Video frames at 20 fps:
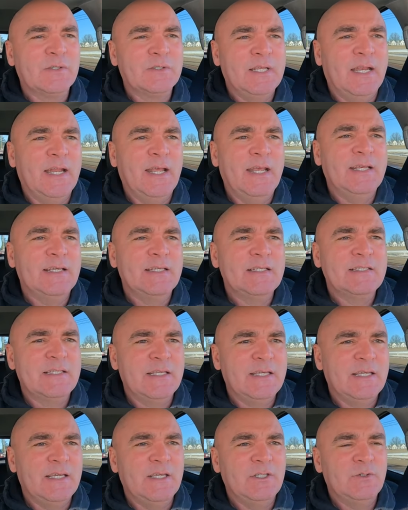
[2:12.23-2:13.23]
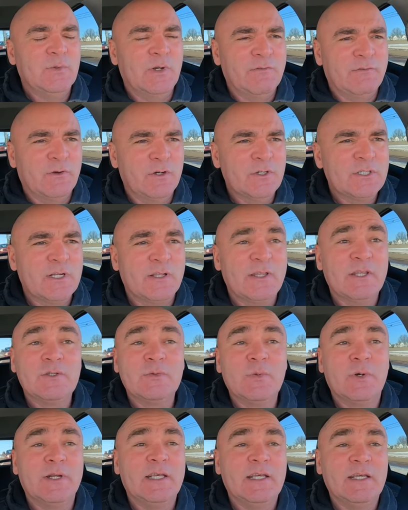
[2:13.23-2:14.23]
So today is the 21st. On the
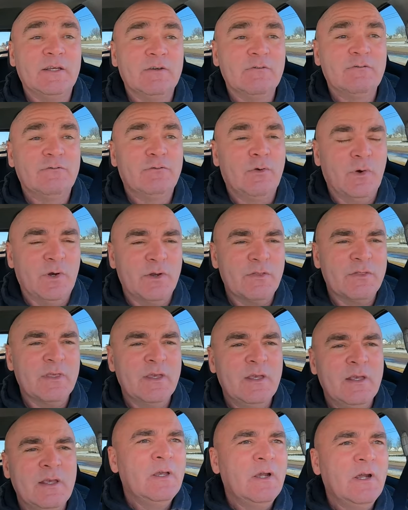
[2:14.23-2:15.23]
24th,